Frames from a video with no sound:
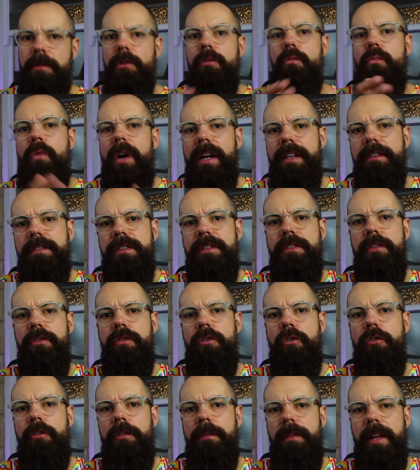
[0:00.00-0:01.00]
you want to
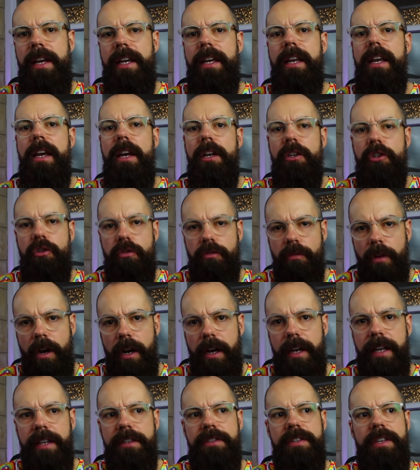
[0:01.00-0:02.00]
sort of like
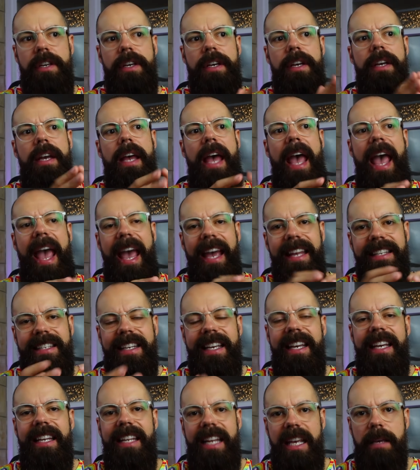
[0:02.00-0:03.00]
try to
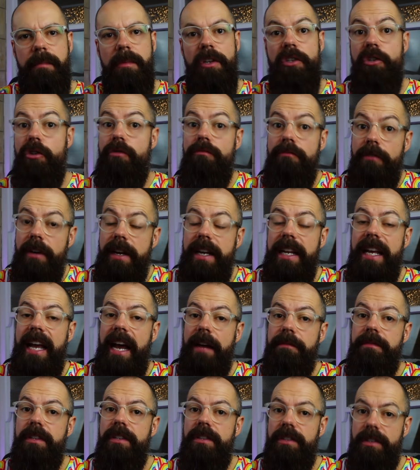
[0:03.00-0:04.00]
edit an image, you really
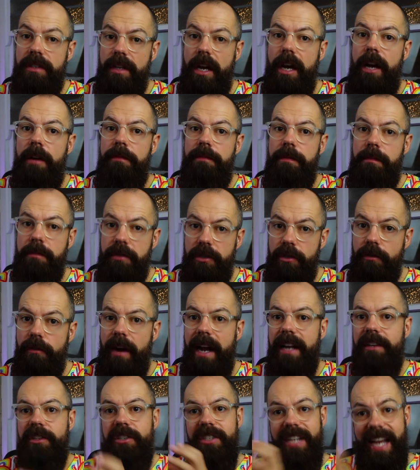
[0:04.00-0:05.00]
have to start from
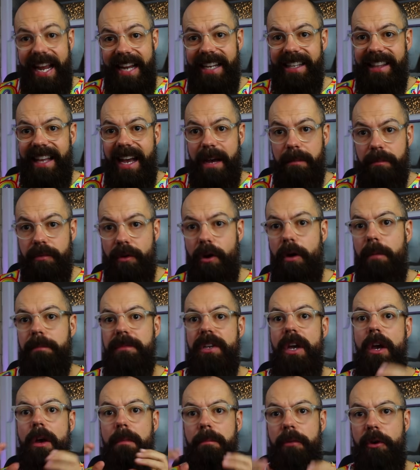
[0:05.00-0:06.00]
scratch. Take that prompt,
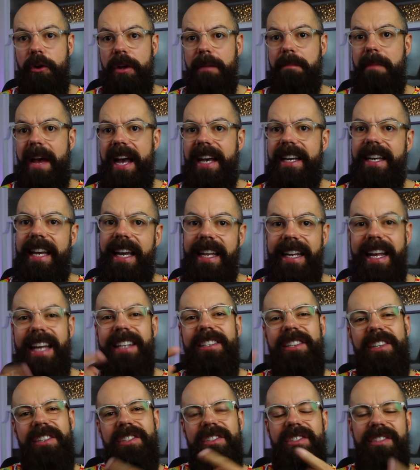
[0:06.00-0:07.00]
put it back in and
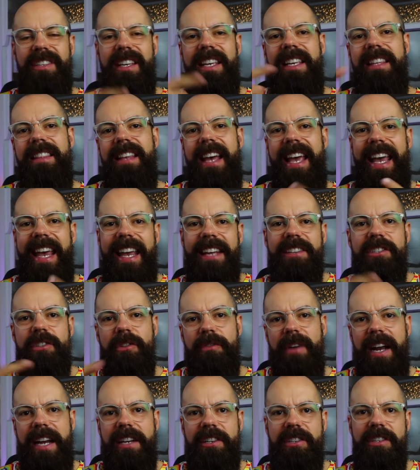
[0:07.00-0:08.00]
just see the
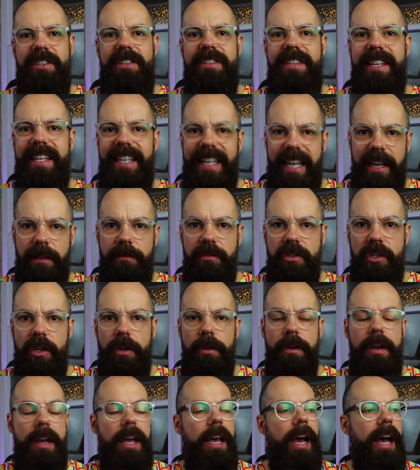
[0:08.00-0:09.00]
iterations it gives
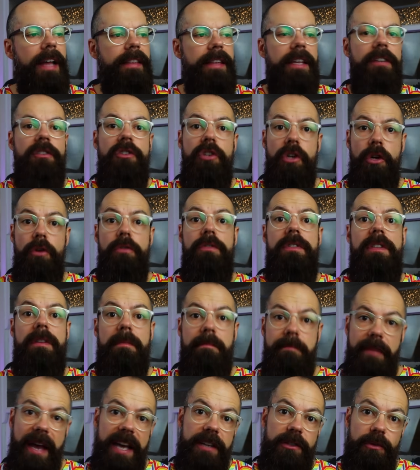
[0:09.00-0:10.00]
you and then and choose the
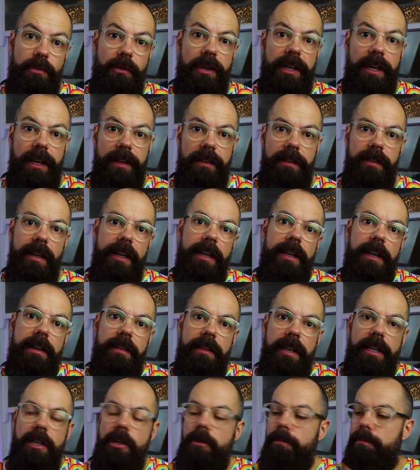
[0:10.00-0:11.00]
best one, I think. I
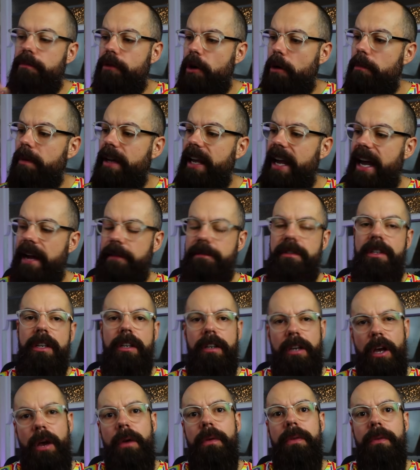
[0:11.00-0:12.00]
think you probably have to
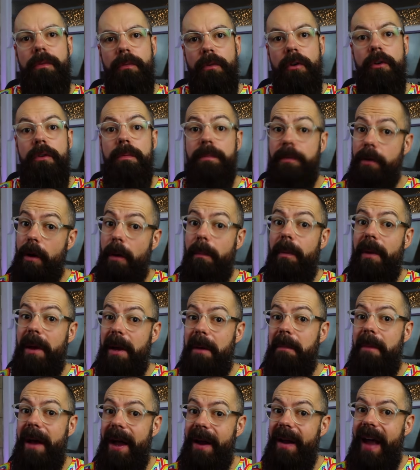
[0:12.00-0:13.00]
go through probably
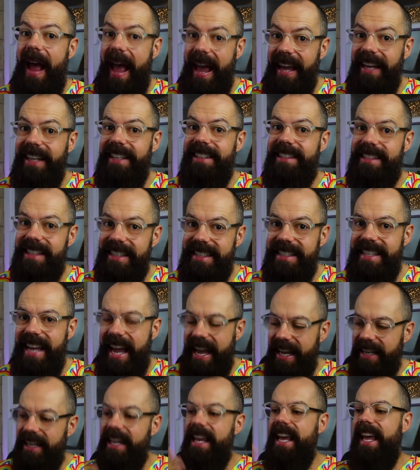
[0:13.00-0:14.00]
about eight to
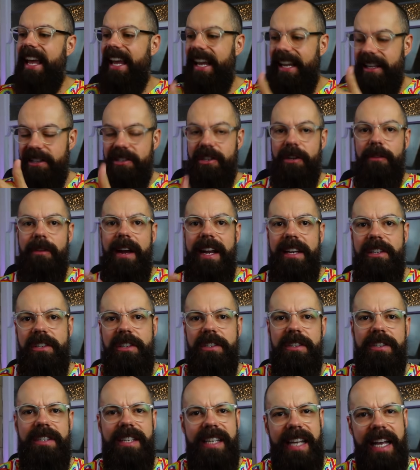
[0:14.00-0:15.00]
10
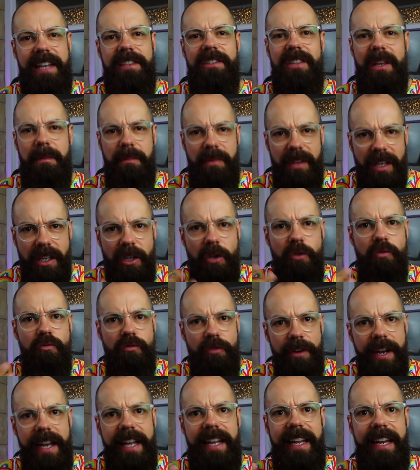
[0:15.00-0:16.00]
iterations to get something you
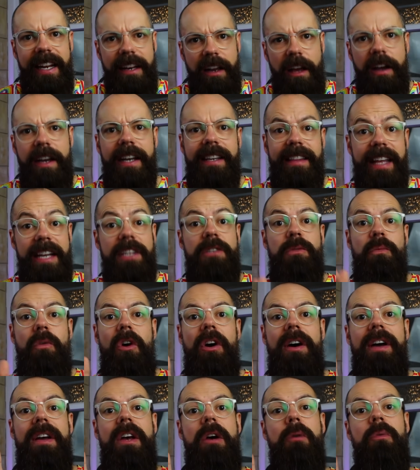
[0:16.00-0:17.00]
really like. That's
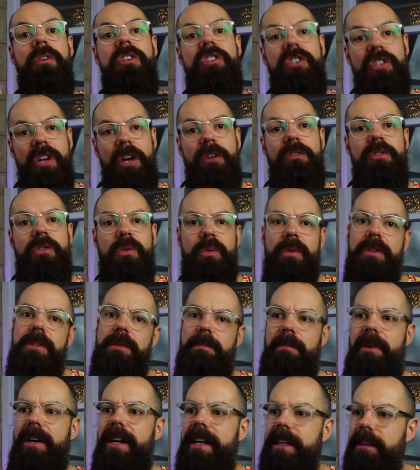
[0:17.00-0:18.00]
what was shown to us
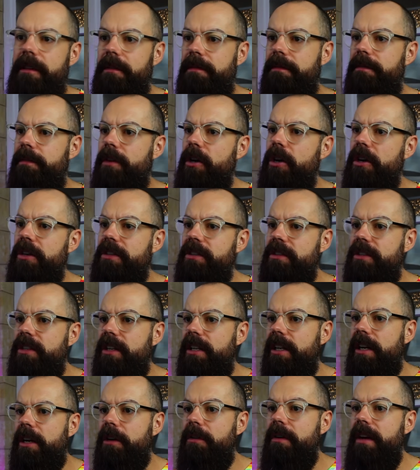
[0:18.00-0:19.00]
by the first, you
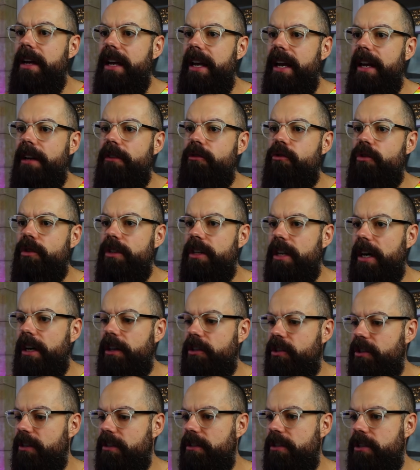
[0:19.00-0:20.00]
know,
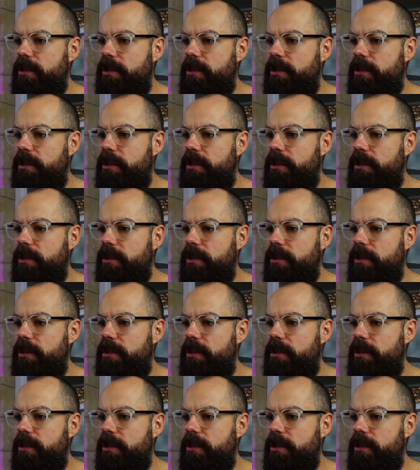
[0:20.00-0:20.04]
introduction